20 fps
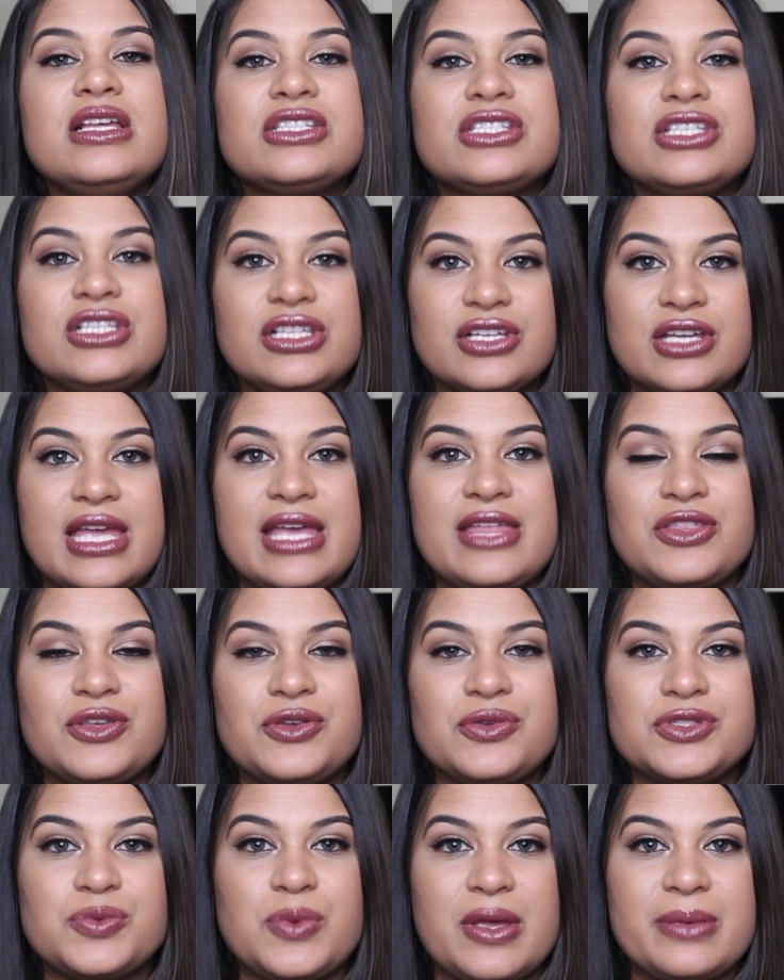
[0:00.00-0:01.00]
to look at
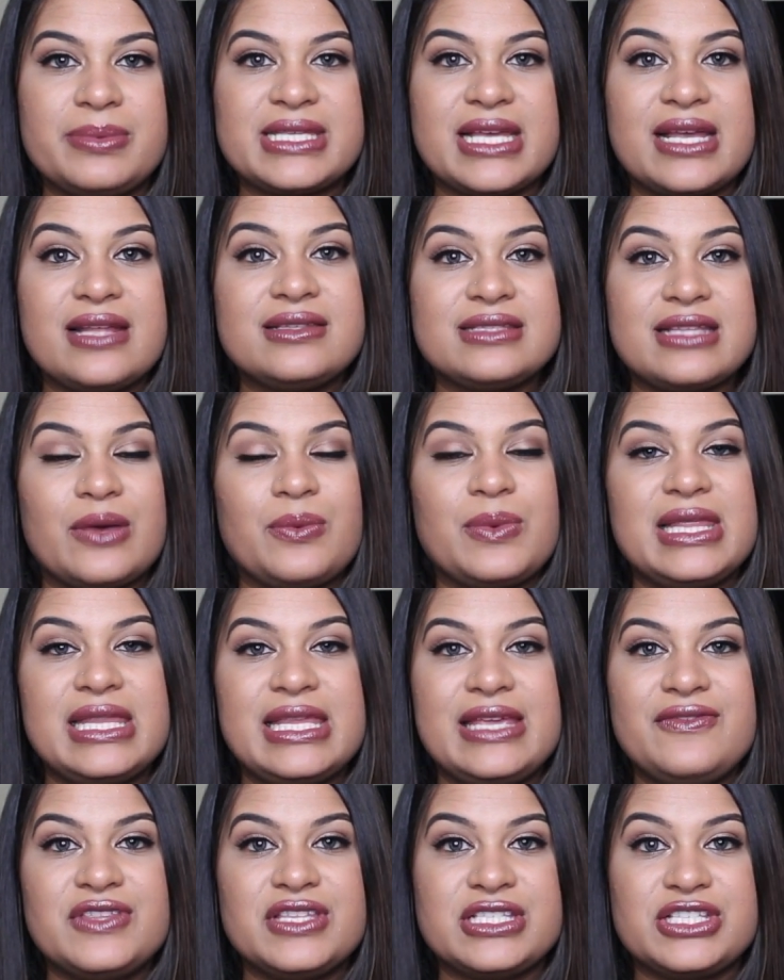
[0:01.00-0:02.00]
those websites that we
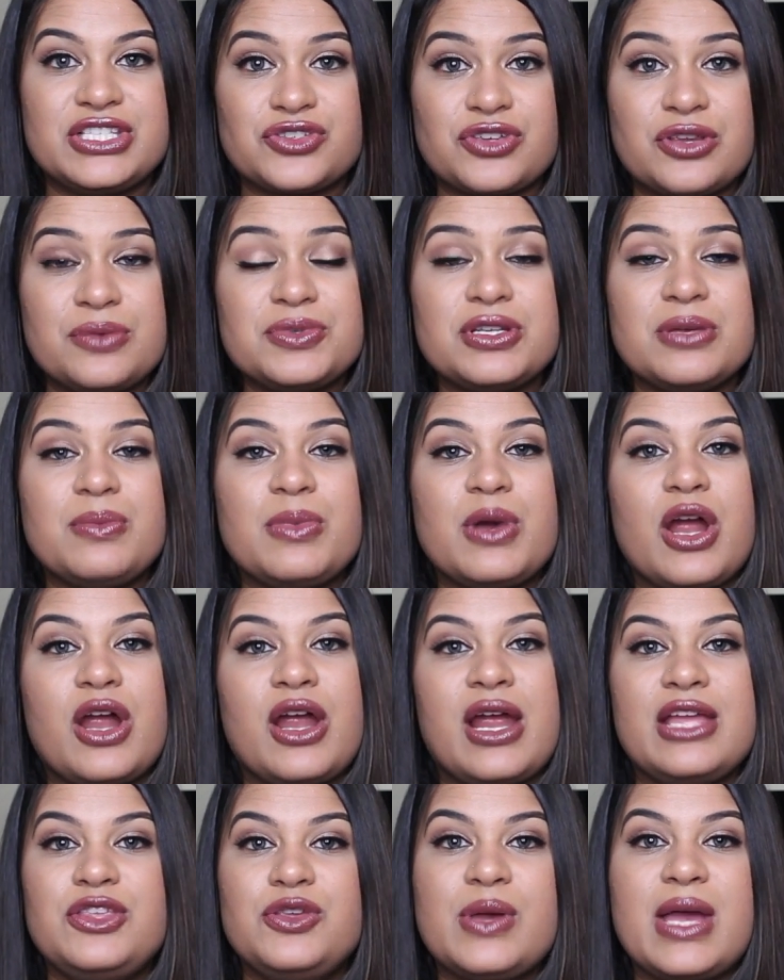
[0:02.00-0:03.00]
leave in the description
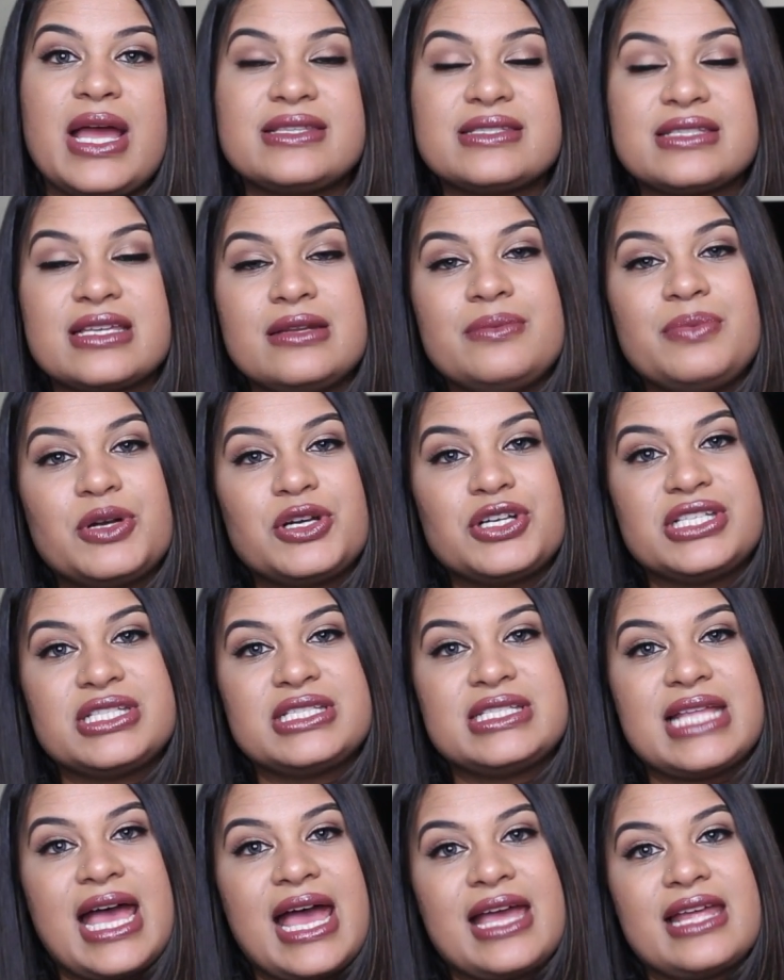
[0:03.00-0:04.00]
bar, and you guys can
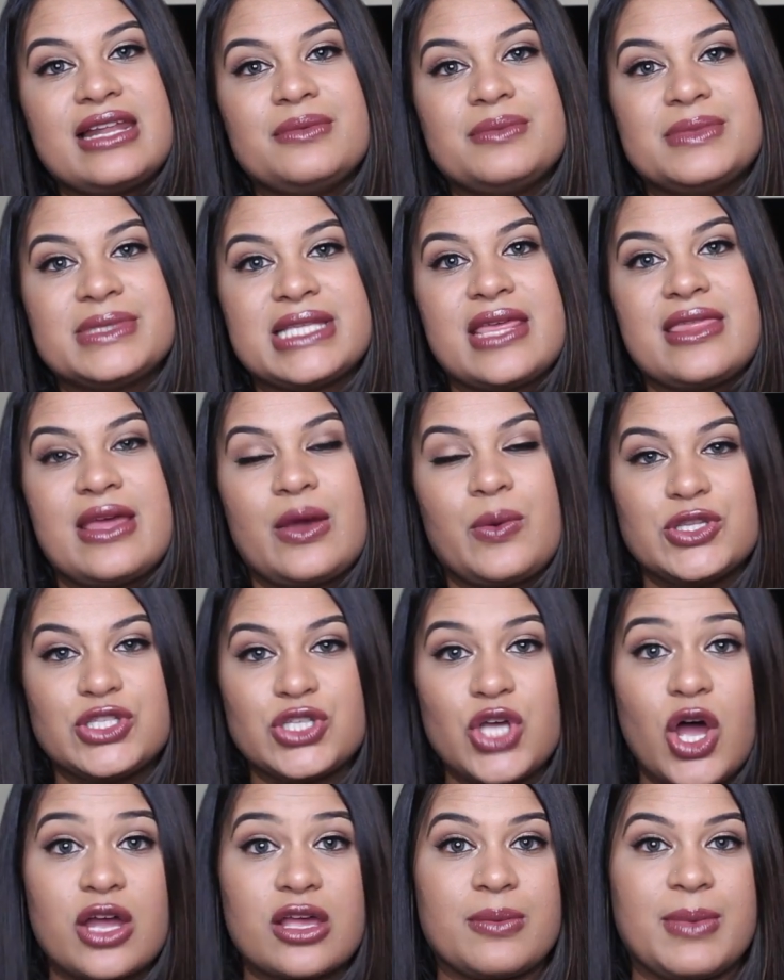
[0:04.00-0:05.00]
purchase the items that we
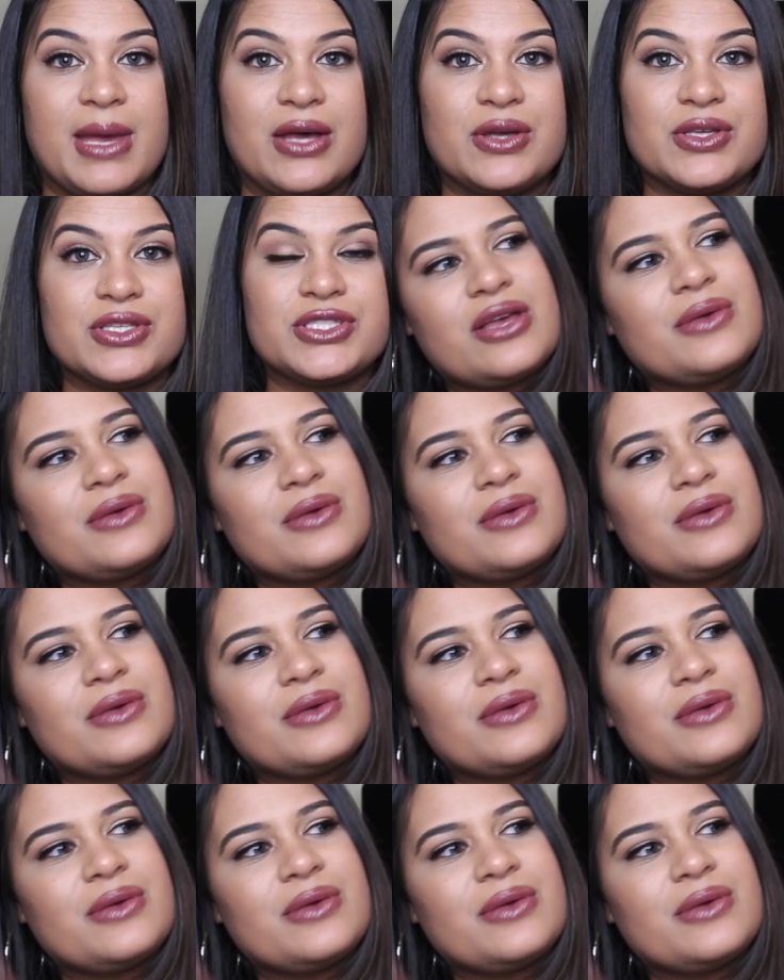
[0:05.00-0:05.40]
talk about.